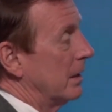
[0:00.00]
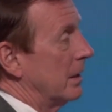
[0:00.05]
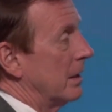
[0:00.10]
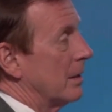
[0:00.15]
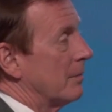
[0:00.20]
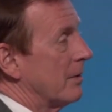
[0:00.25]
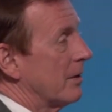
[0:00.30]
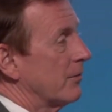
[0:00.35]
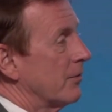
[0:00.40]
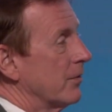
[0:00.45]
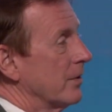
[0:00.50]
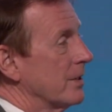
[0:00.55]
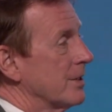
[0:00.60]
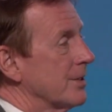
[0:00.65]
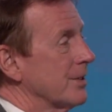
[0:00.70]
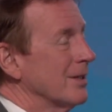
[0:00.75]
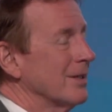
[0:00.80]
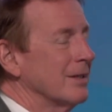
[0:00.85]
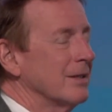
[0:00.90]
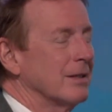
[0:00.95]
And my friend
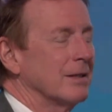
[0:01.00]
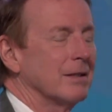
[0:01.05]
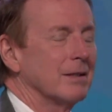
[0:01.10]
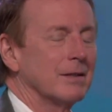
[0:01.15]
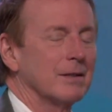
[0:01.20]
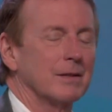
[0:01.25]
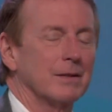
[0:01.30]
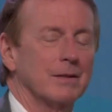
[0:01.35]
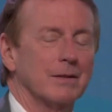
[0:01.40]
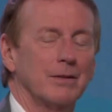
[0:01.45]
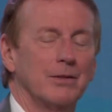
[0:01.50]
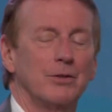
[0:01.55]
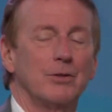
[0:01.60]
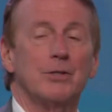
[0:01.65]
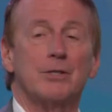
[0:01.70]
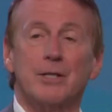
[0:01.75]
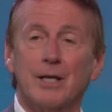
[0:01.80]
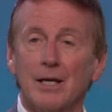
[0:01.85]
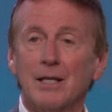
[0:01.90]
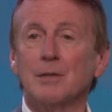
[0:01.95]
said, you're
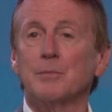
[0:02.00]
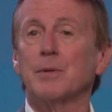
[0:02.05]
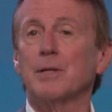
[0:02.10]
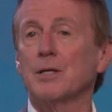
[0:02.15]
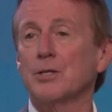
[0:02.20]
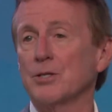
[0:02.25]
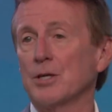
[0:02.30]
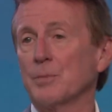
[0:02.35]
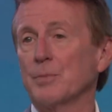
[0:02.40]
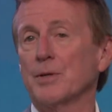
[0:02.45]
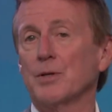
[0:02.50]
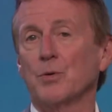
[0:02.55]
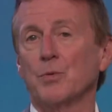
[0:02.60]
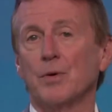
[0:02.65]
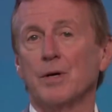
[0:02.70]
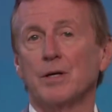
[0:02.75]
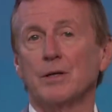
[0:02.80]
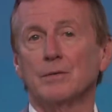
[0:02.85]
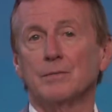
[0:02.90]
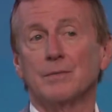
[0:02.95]
telling me to jump in the
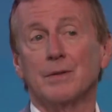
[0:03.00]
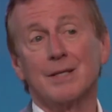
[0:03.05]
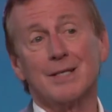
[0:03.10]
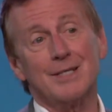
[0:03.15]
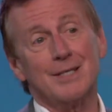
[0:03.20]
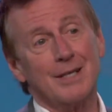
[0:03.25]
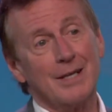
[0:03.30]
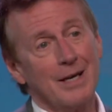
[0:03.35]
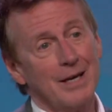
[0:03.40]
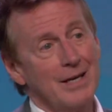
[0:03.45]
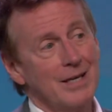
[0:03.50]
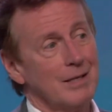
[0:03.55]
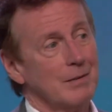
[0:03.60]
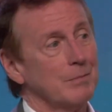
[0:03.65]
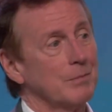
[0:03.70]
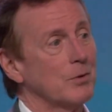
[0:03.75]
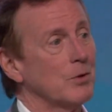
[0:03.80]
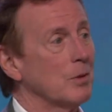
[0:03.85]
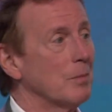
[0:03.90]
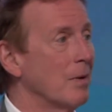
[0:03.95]
well. I said, I
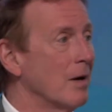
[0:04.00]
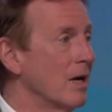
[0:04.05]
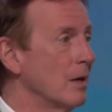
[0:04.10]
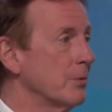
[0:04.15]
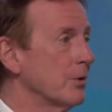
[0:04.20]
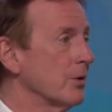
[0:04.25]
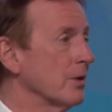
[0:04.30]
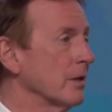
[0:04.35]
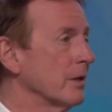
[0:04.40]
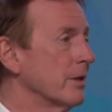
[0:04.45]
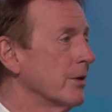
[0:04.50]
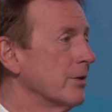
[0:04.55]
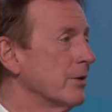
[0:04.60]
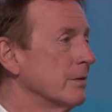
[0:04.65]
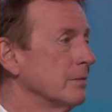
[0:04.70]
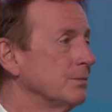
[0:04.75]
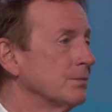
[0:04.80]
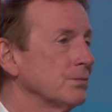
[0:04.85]
am. You're a mom, you're a leader.